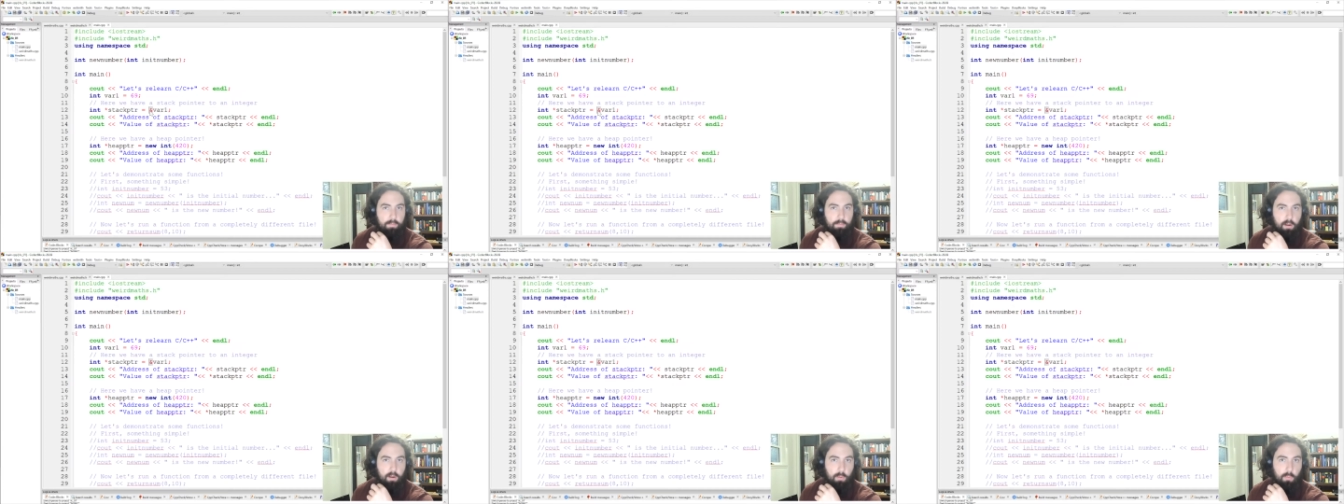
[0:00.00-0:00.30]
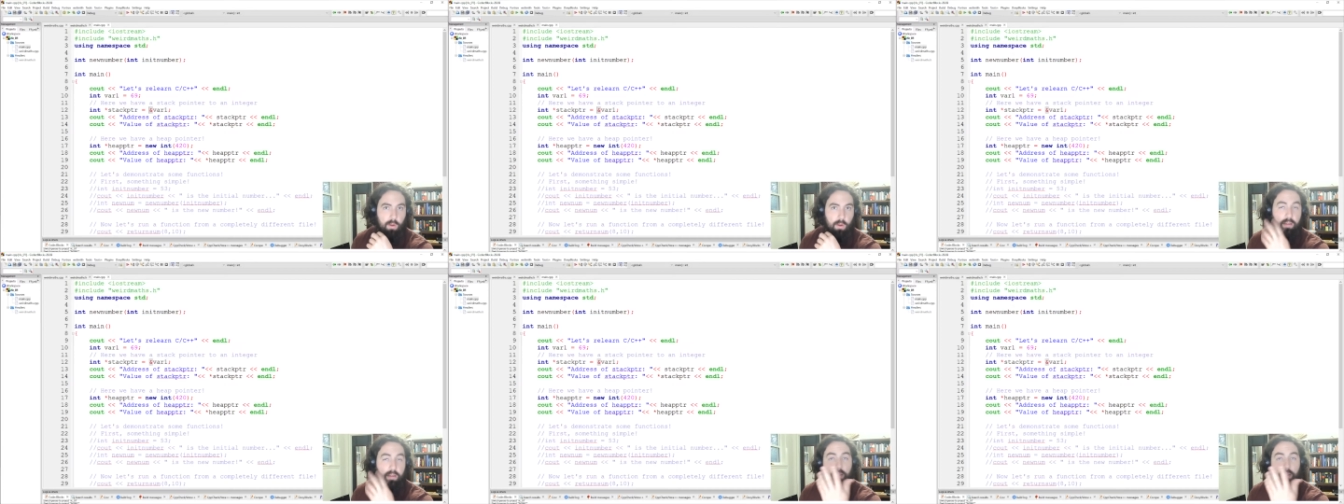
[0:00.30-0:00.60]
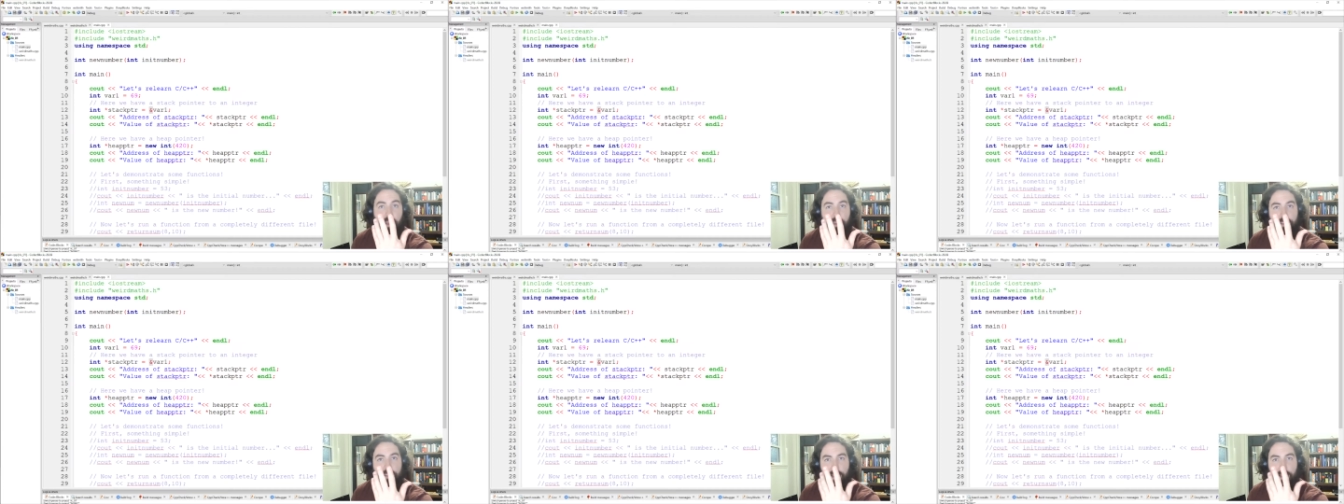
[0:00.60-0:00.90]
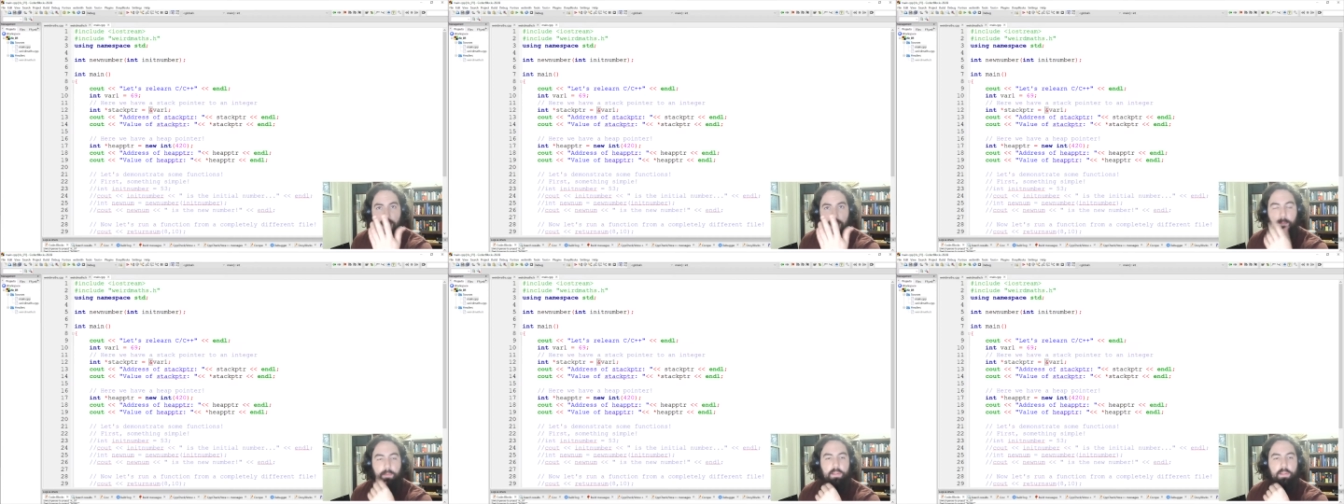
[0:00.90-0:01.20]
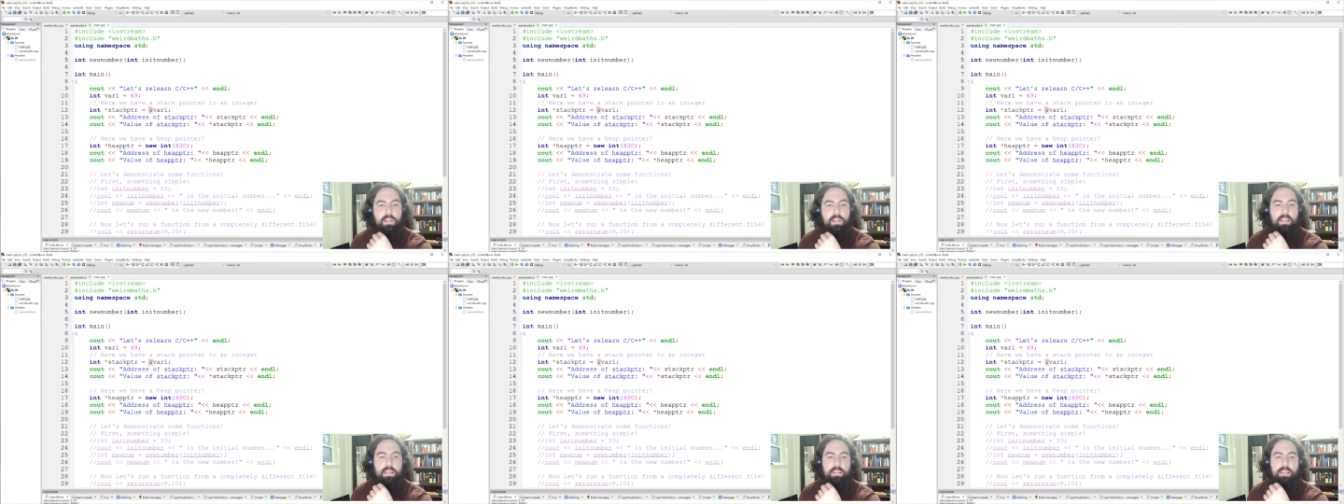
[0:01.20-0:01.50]
var1. That is the
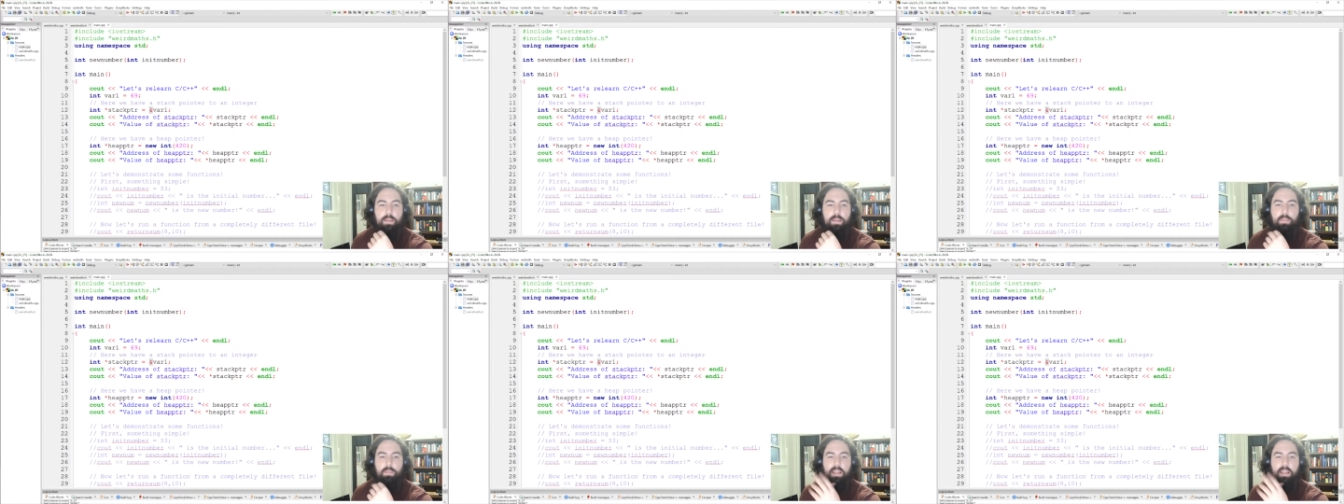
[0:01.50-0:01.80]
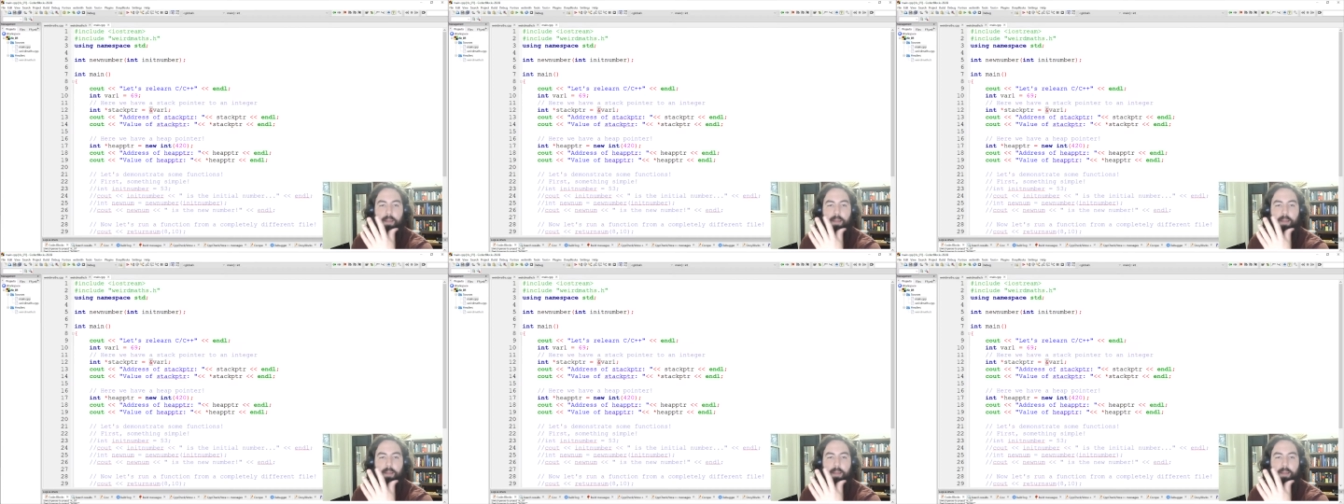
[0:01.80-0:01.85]
ampersand symbol. The